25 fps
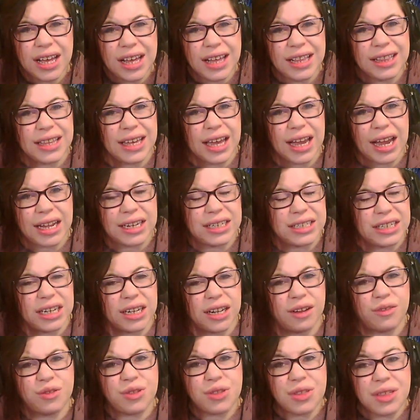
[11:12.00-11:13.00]
the
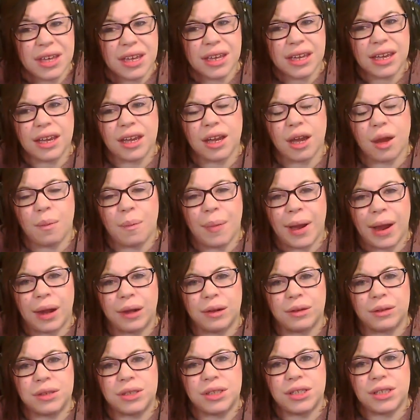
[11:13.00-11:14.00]
idea of thinking
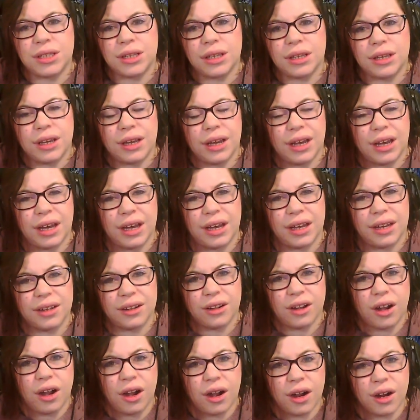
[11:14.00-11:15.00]
about uh,
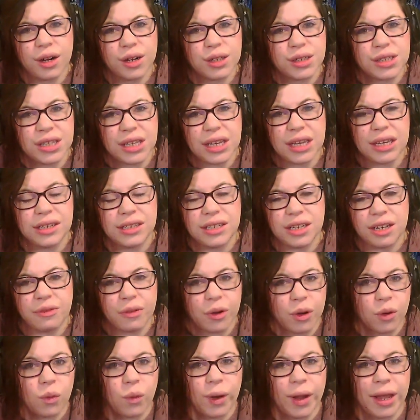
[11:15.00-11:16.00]
cards in
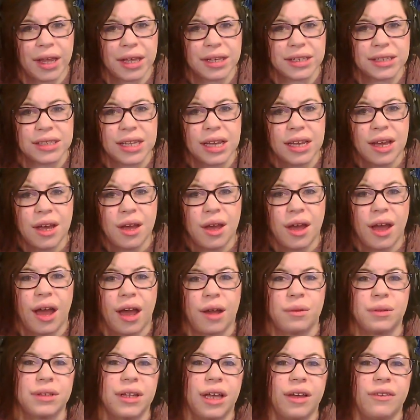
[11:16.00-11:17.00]
different ways,
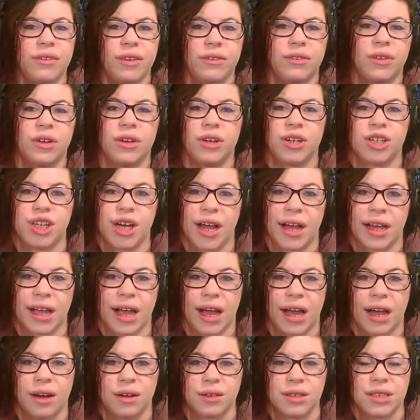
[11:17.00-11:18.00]
I would love if you could check
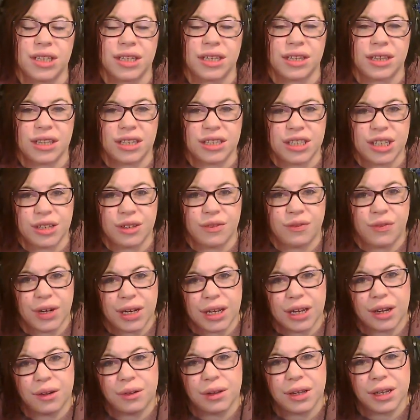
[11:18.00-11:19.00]
out this
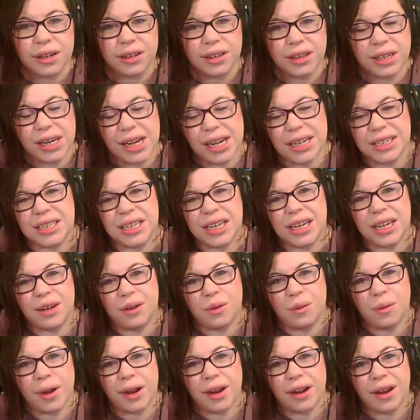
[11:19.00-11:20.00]
video here that I did
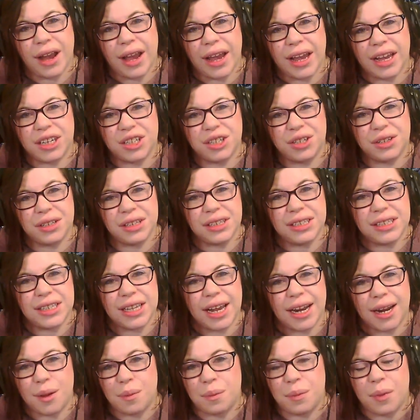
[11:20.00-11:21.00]
where I actually
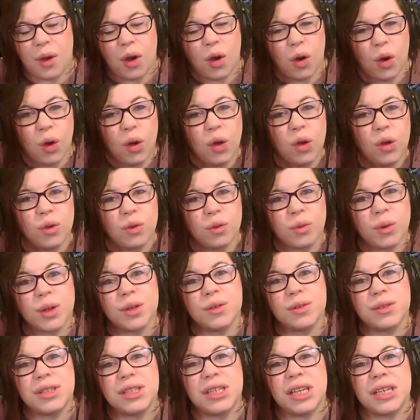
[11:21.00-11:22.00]
set up a whole
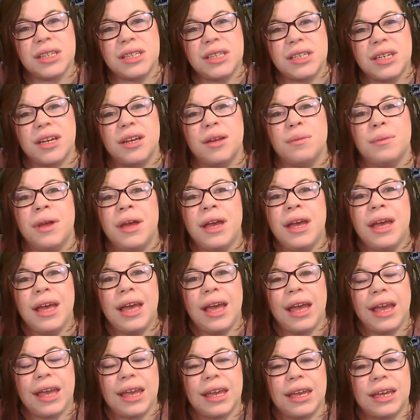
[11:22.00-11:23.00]
rune system
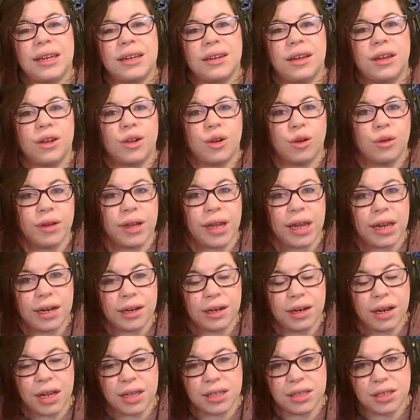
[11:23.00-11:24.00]
and
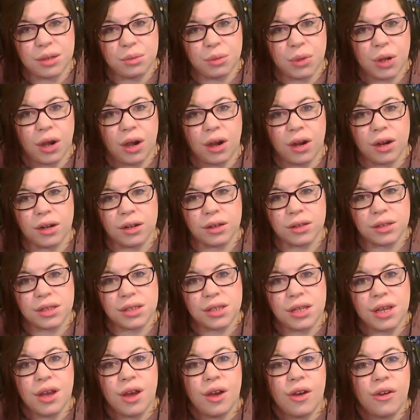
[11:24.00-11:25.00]
created custom
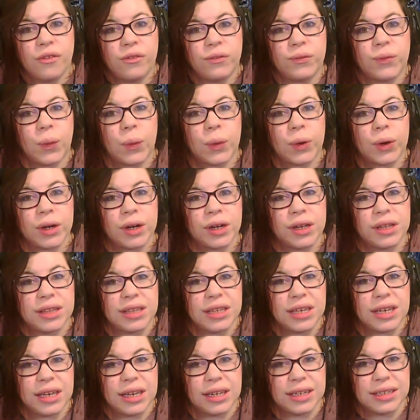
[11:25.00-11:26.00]
cards for
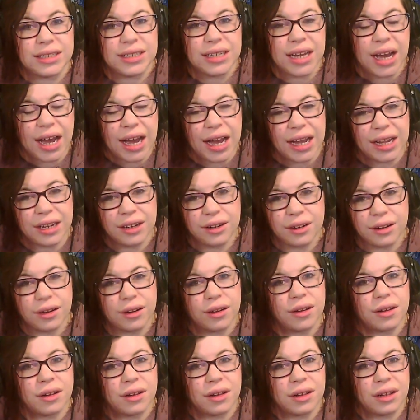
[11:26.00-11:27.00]
the
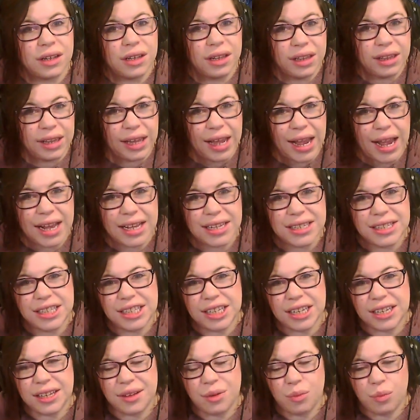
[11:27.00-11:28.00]
entire
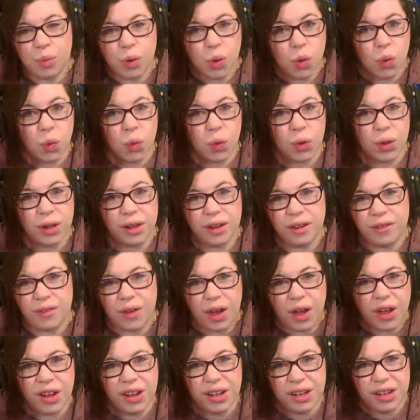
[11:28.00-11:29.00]
class pool of
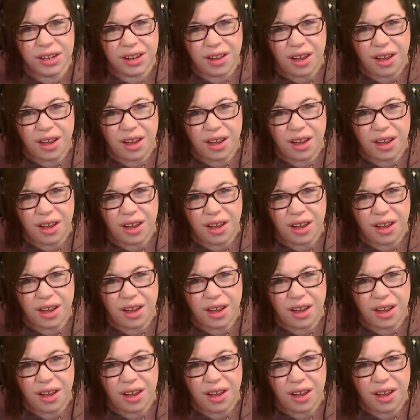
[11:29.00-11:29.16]
all